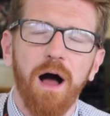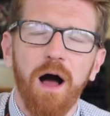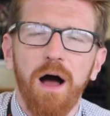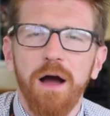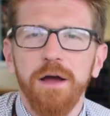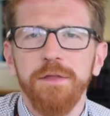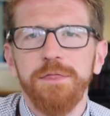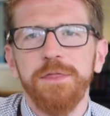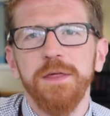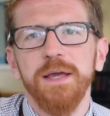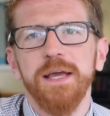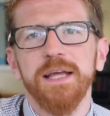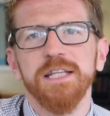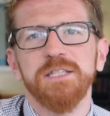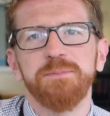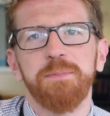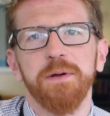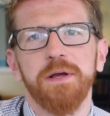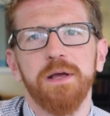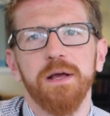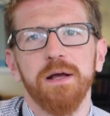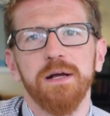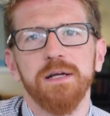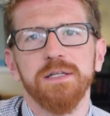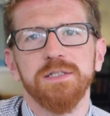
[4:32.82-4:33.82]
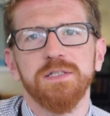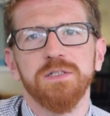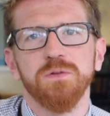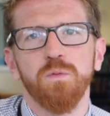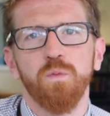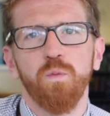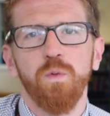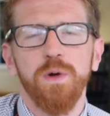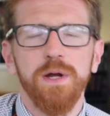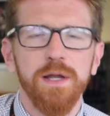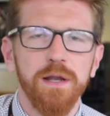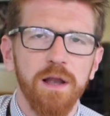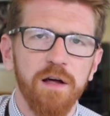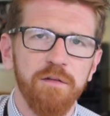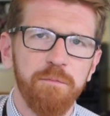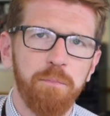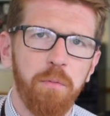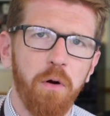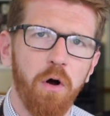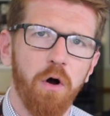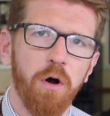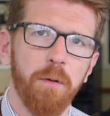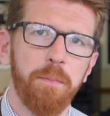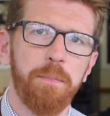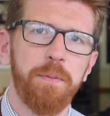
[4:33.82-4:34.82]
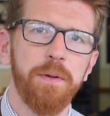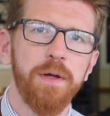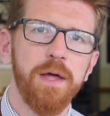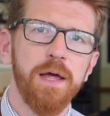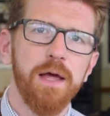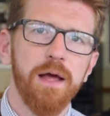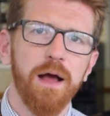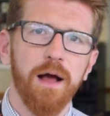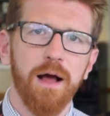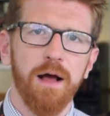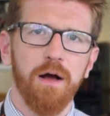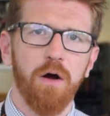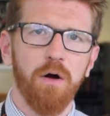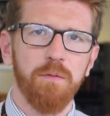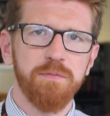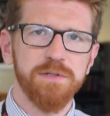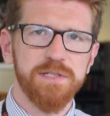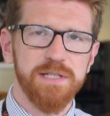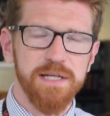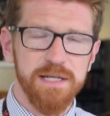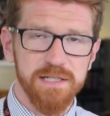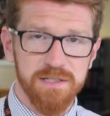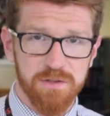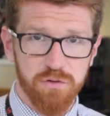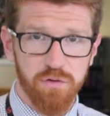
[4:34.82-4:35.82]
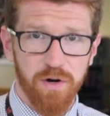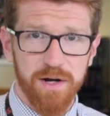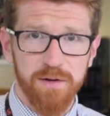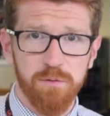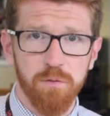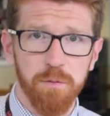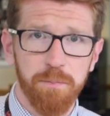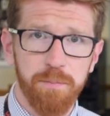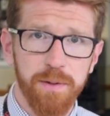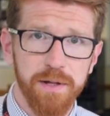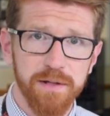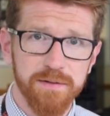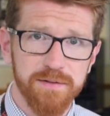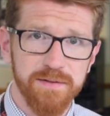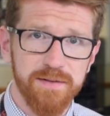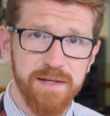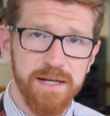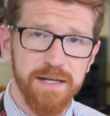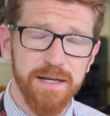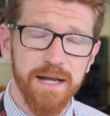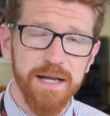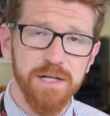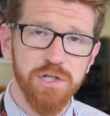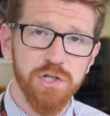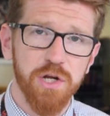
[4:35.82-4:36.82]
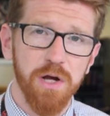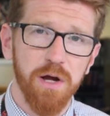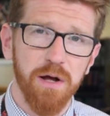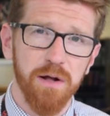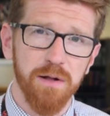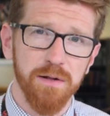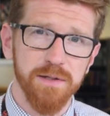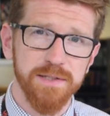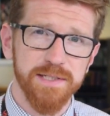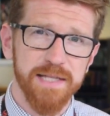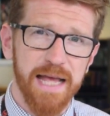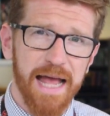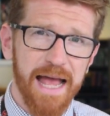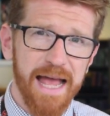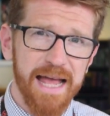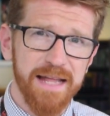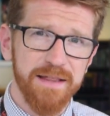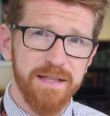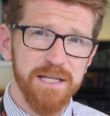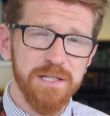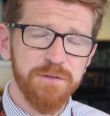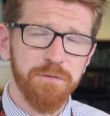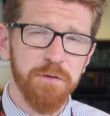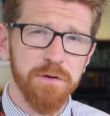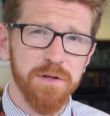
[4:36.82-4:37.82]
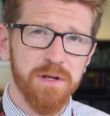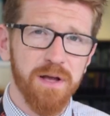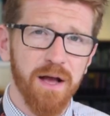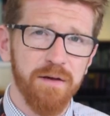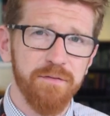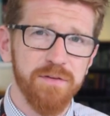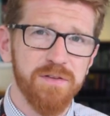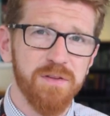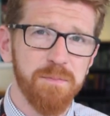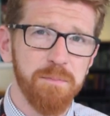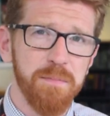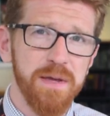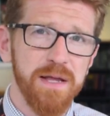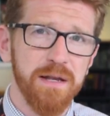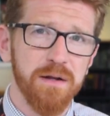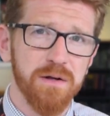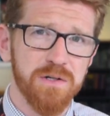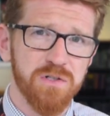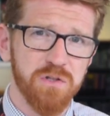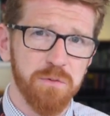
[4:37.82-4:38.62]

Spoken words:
I think it's because We Love Pop obviously is trying to appeal to teenage girls, and this front cover to me looks